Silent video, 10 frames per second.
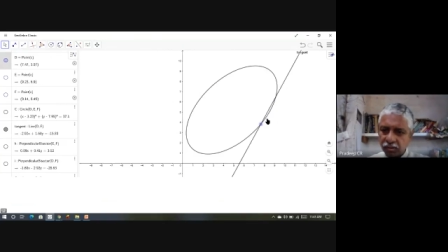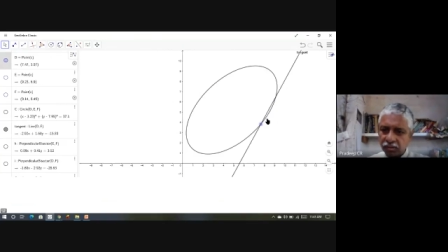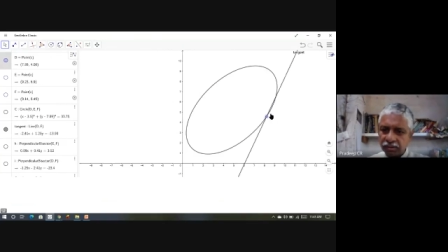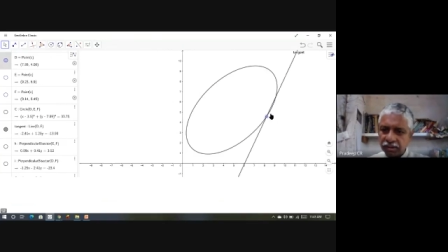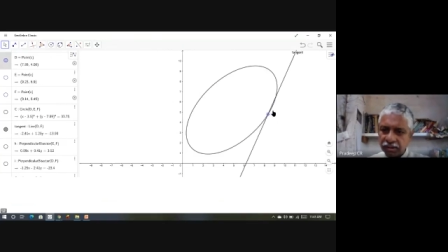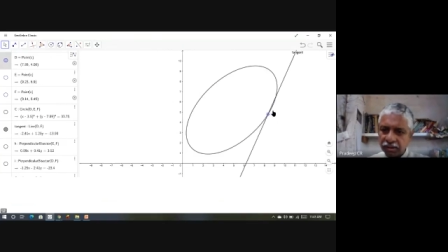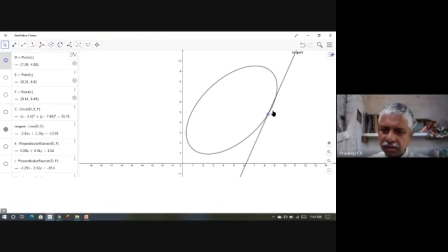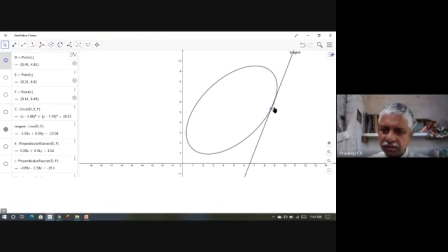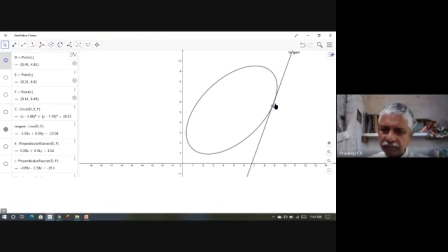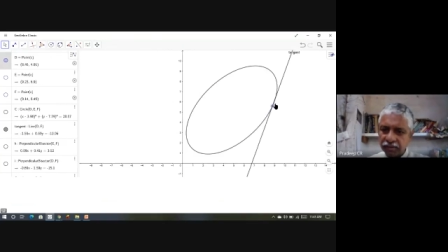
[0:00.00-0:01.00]
on the
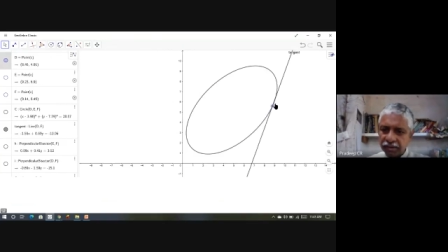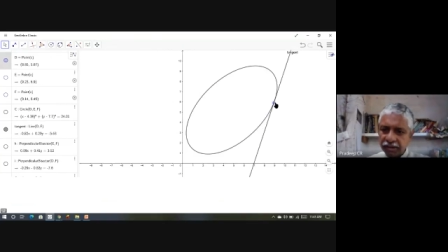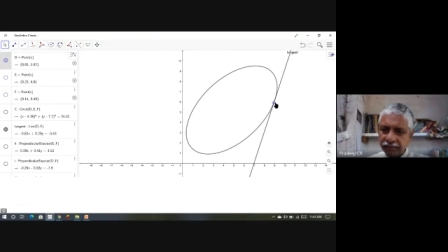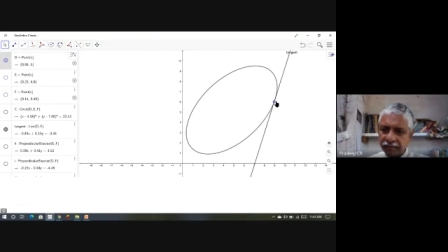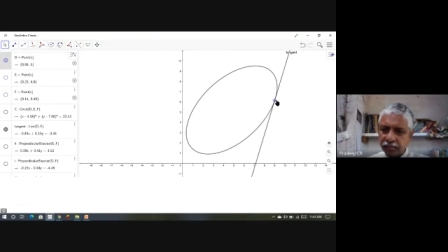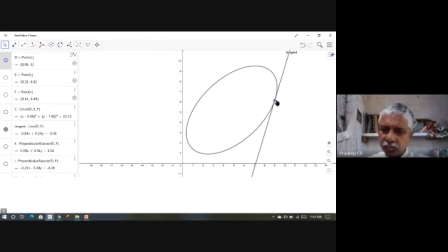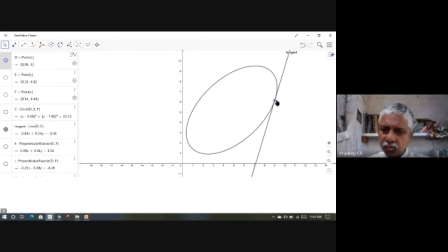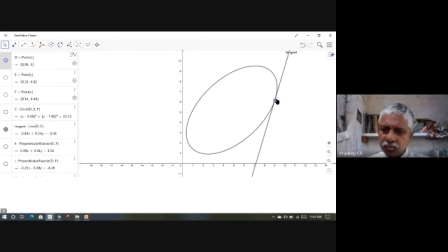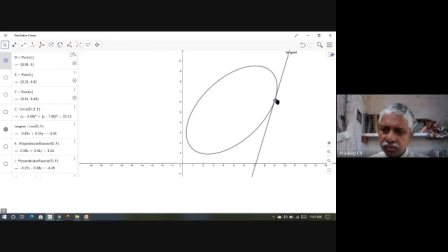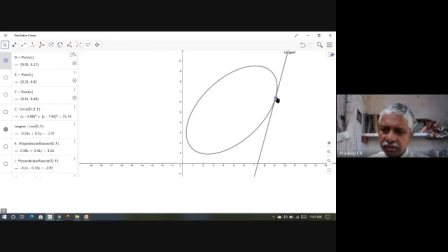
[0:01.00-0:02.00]
curve if i
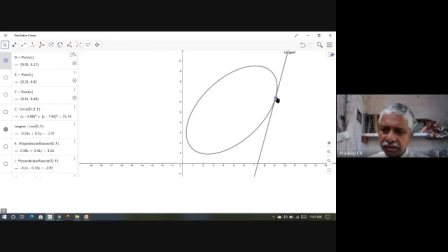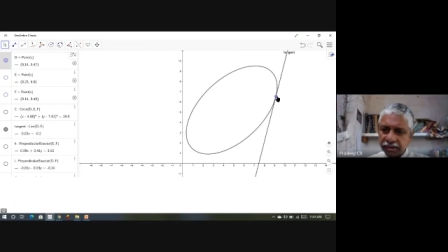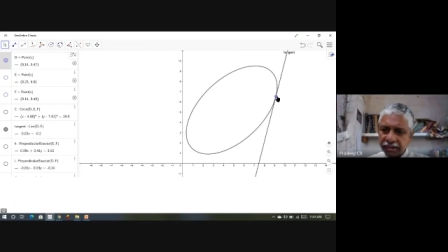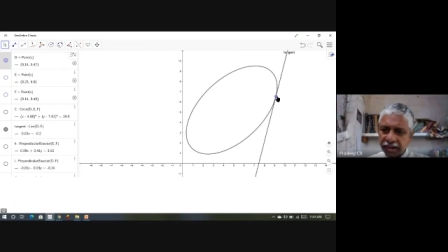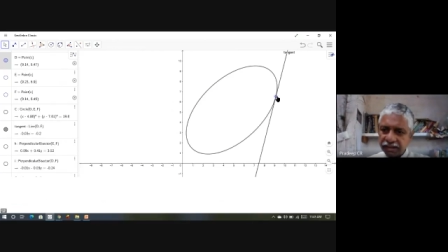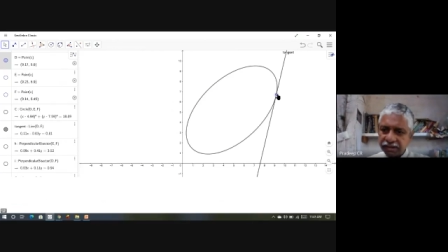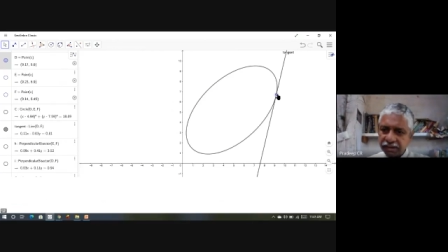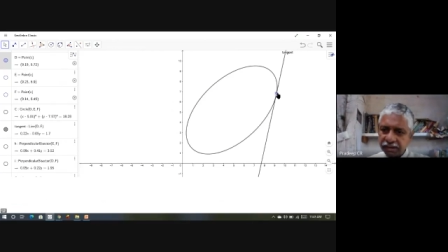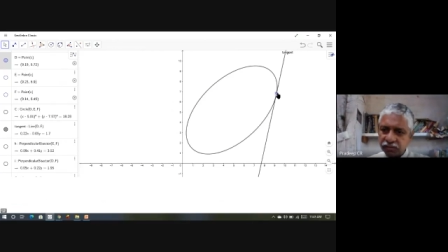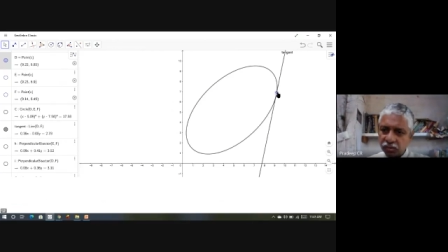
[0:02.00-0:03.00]
move the
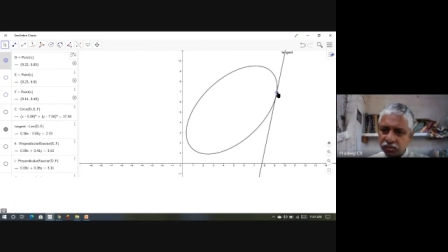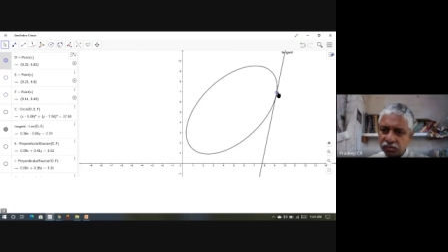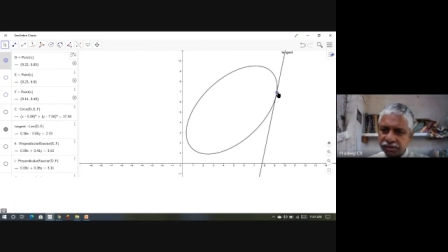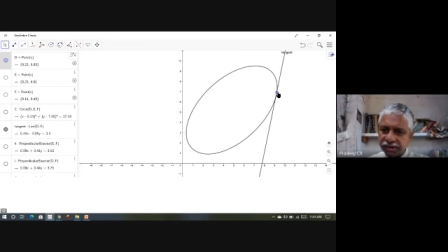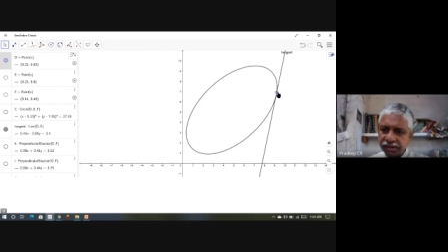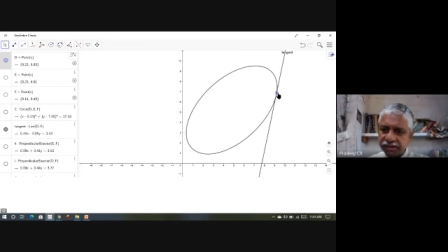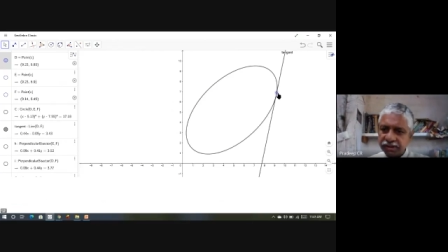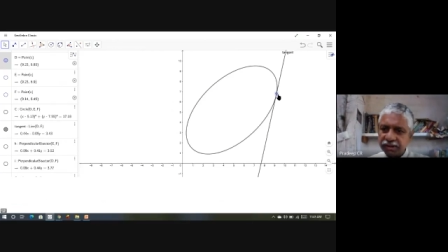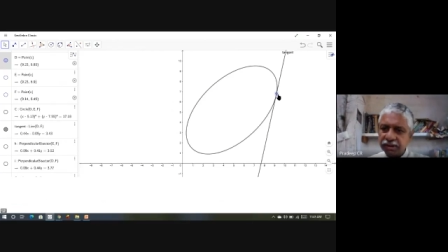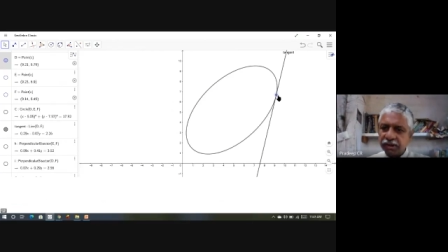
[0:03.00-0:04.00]
tangent is also
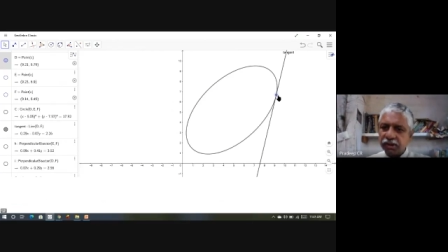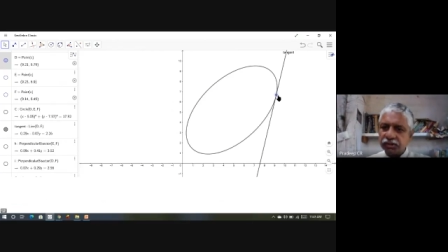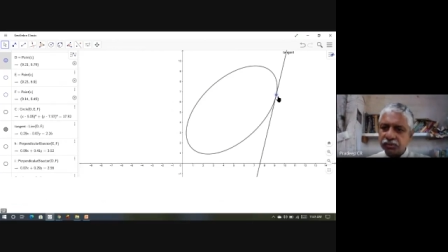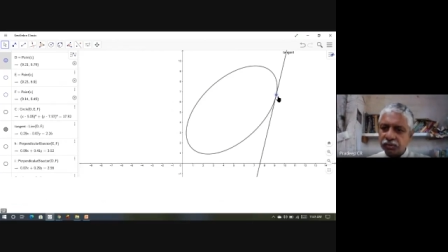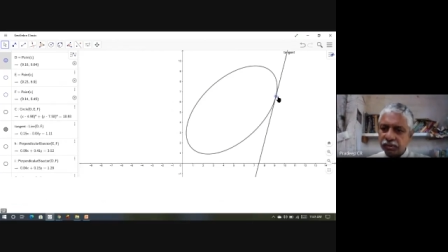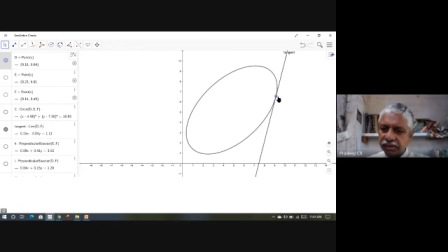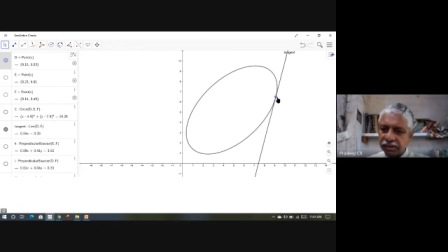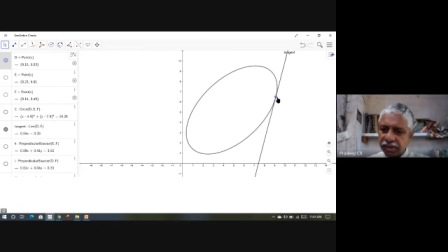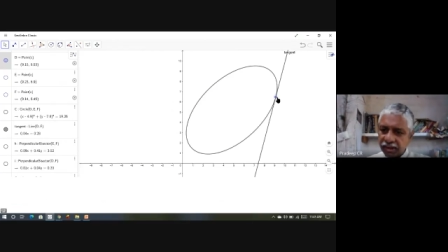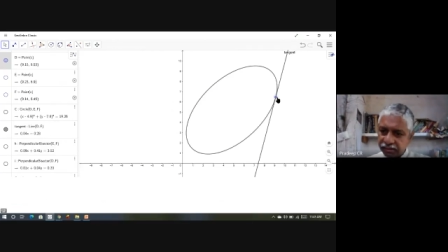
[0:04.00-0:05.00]
changing so
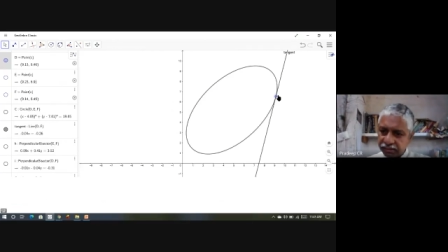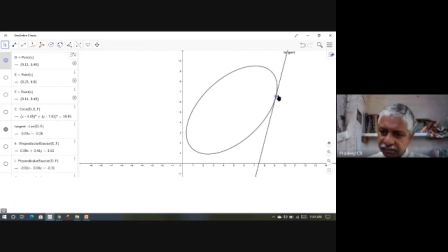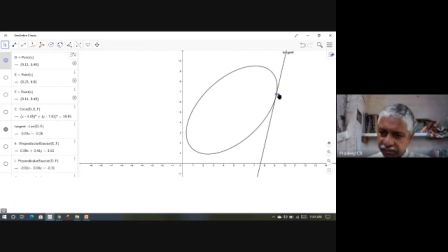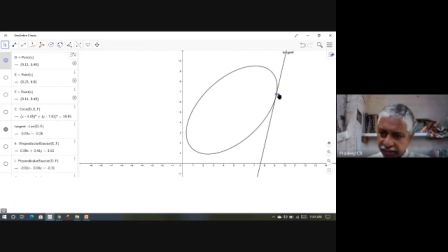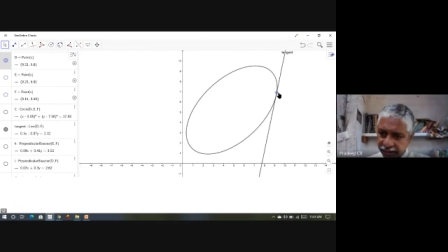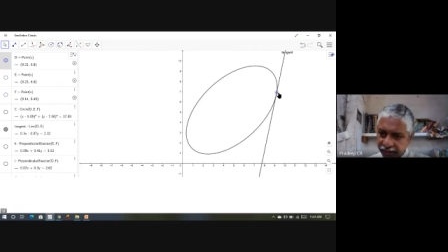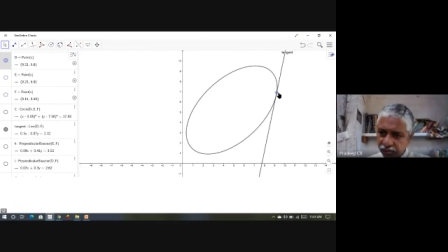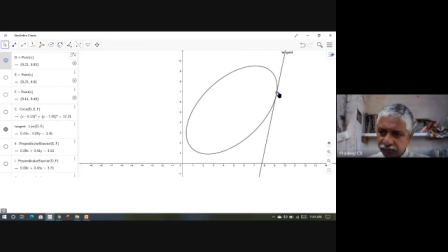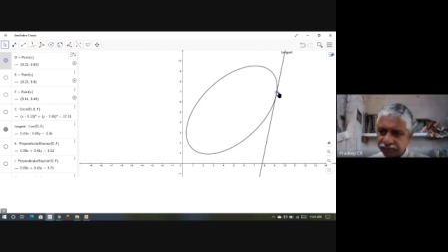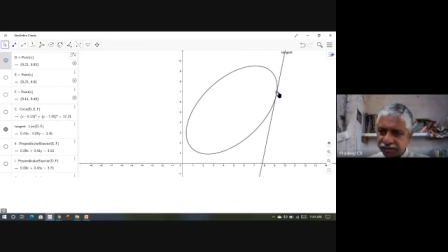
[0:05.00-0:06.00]
that
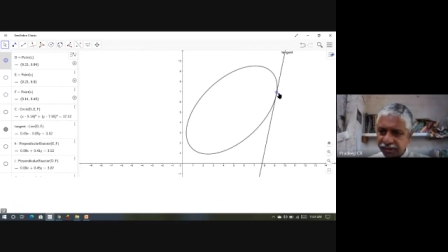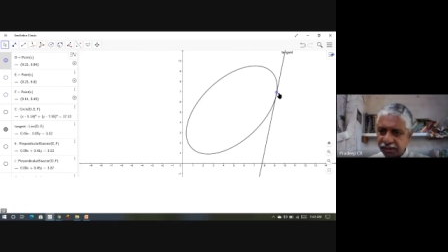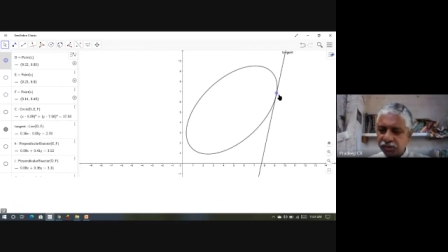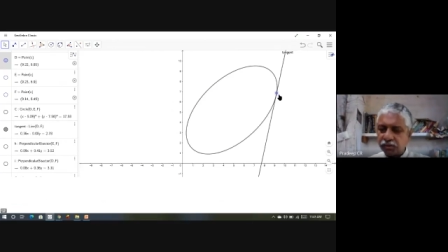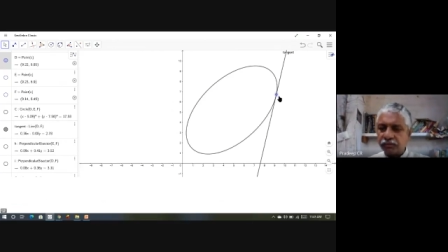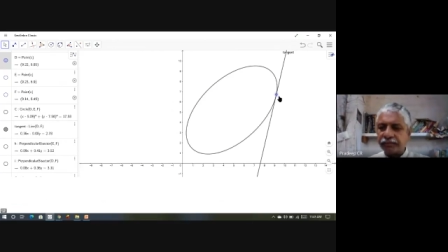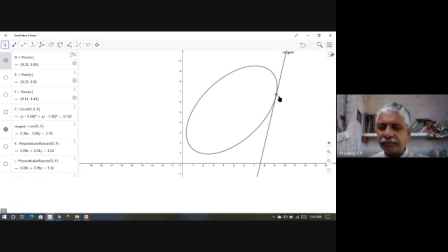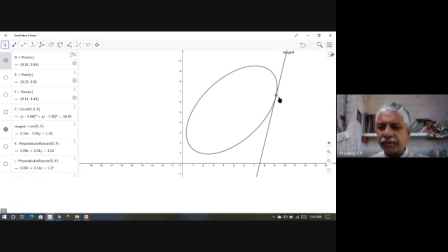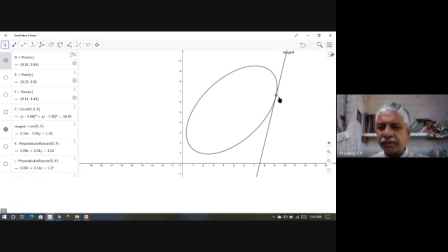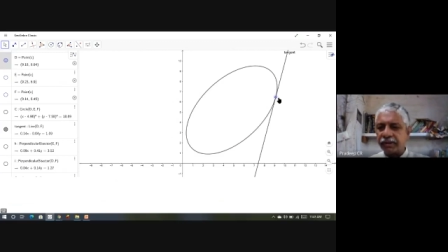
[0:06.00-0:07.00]
rate of change
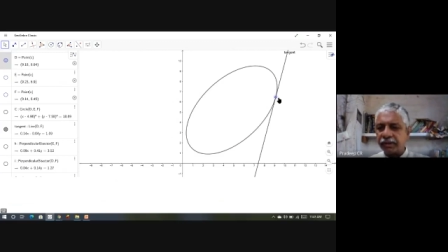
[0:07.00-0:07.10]
of